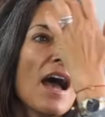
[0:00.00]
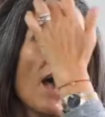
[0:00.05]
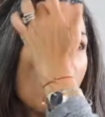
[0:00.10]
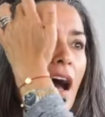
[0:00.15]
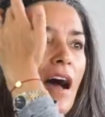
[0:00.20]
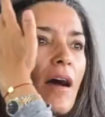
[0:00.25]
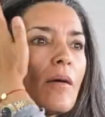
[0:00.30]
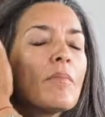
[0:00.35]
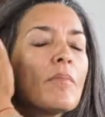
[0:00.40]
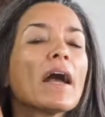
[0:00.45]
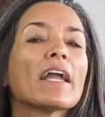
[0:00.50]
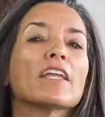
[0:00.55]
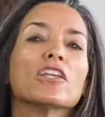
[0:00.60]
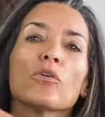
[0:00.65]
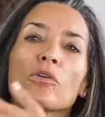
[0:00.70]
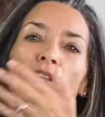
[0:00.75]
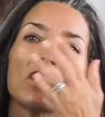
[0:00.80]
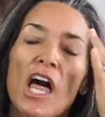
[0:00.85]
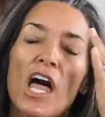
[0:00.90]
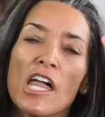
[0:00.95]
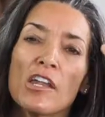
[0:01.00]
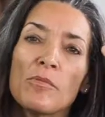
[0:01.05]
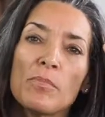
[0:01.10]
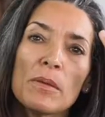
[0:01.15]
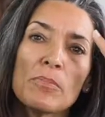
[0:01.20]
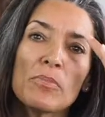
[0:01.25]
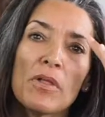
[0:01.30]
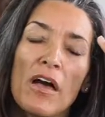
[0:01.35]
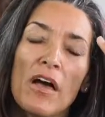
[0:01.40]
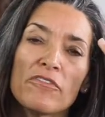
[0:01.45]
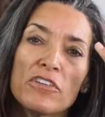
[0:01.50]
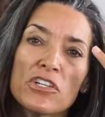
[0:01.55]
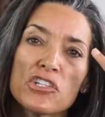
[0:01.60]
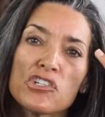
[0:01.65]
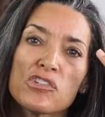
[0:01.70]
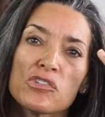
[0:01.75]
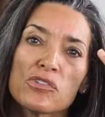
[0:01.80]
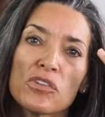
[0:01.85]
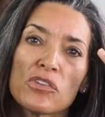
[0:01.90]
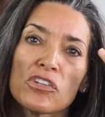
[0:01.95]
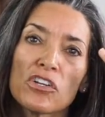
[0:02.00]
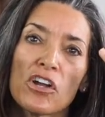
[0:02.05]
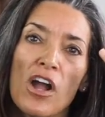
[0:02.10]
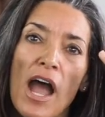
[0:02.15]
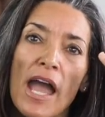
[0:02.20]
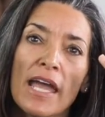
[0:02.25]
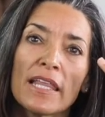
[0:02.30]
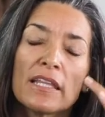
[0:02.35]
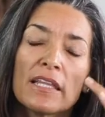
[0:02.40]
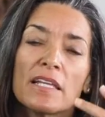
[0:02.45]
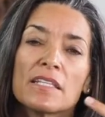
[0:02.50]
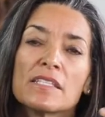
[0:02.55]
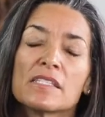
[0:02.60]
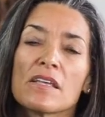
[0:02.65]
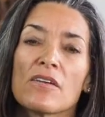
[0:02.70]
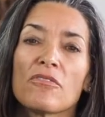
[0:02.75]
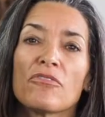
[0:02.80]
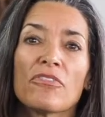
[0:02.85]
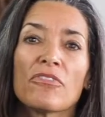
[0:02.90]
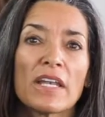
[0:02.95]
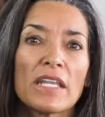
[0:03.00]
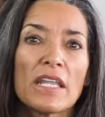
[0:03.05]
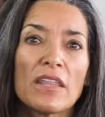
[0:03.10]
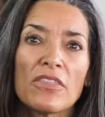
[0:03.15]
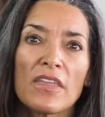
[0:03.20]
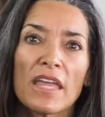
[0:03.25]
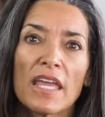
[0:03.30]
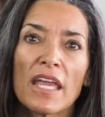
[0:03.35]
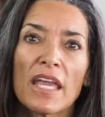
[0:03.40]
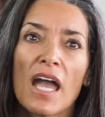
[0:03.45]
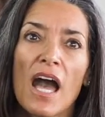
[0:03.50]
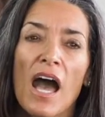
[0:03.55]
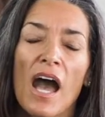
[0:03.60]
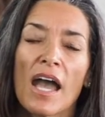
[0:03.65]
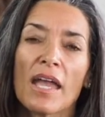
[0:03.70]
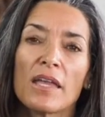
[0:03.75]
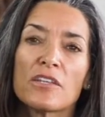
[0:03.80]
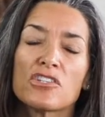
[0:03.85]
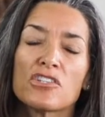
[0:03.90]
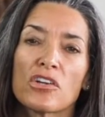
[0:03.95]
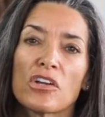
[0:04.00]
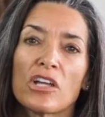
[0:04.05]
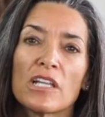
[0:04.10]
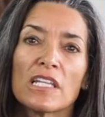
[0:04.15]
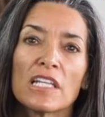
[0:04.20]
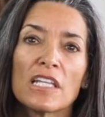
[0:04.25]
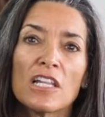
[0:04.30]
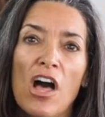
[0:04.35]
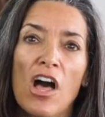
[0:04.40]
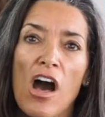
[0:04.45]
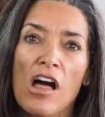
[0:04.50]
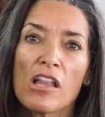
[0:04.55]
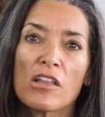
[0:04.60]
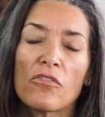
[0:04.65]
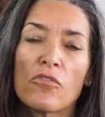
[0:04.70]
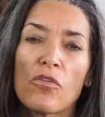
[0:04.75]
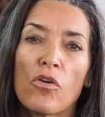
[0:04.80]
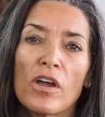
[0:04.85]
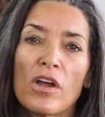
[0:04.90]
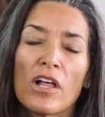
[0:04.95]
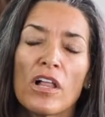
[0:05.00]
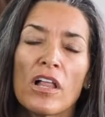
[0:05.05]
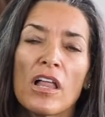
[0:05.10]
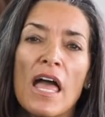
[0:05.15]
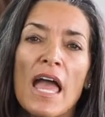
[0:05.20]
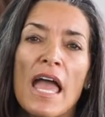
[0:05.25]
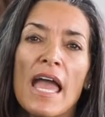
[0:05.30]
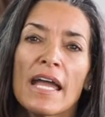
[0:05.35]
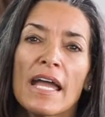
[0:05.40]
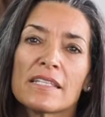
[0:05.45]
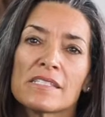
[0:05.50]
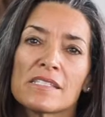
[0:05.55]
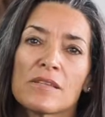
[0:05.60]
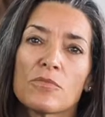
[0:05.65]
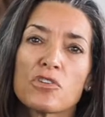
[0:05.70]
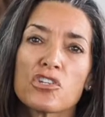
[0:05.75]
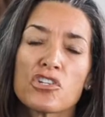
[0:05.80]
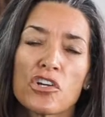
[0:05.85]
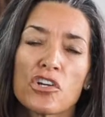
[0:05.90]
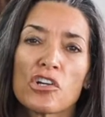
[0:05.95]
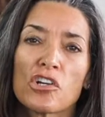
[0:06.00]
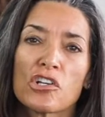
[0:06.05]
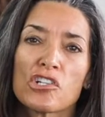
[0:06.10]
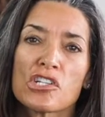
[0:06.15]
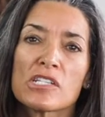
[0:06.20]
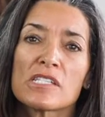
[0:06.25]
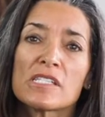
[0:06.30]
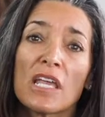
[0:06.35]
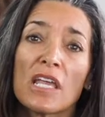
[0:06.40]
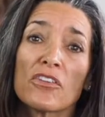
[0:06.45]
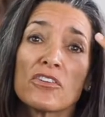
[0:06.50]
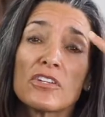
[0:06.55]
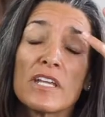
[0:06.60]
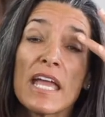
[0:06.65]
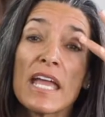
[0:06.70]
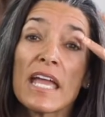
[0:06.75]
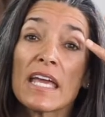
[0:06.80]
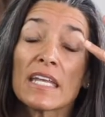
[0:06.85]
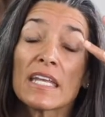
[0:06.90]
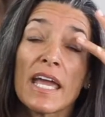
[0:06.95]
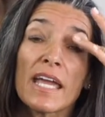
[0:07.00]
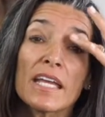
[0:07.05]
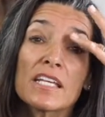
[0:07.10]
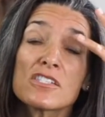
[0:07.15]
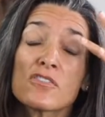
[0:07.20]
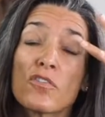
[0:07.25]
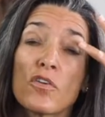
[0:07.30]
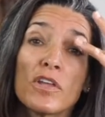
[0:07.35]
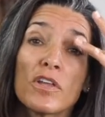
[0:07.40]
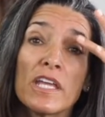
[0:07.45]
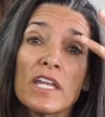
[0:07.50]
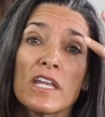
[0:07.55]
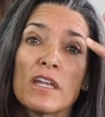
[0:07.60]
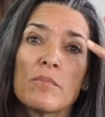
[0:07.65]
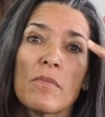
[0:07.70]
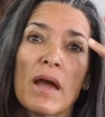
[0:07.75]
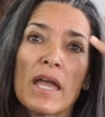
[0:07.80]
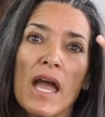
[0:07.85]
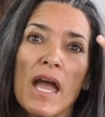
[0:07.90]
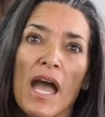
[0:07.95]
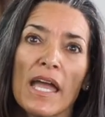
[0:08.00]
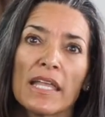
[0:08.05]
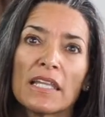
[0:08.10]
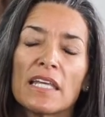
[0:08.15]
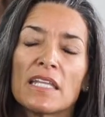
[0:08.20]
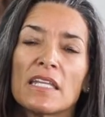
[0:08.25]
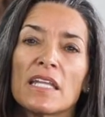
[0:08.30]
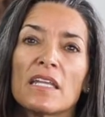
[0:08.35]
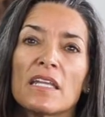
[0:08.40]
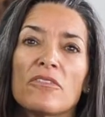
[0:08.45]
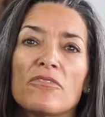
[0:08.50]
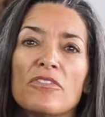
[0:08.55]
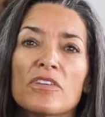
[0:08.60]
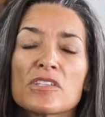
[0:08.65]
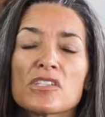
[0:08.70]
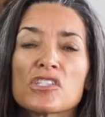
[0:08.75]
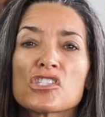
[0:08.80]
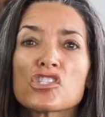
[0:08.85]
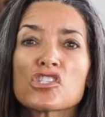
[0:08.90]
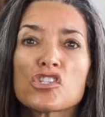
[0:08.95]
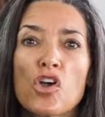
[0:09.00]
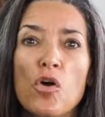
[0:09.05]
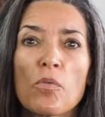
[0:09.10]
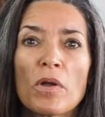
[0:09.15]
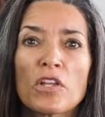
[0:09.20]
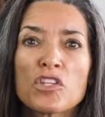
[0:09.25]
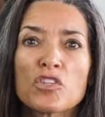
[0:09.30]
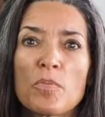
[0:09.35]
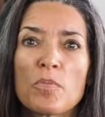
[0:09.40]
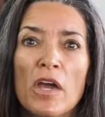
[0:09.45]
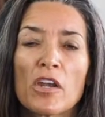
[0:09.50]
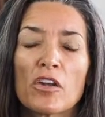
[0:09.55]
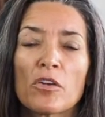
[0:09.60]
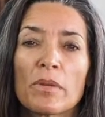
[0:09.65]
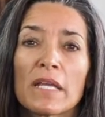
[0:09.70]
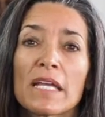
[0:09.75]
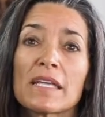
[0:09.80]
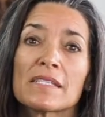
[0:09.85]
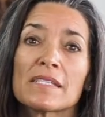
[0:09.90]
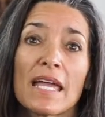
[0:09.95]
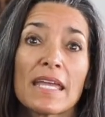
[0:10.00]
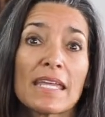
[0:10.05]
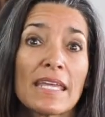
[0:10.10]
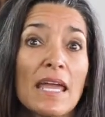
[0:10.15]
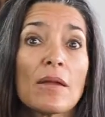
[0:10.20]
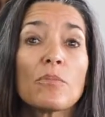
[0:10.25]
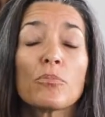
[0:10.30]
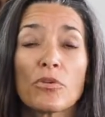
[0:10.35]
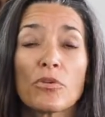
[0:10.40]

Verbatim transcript: Um, I know a lot of people have issues with their eyelids. Funny thing, I took a little olive oil and some sugar just the other day and I exfoliated my eyelid and it feels so much better because I get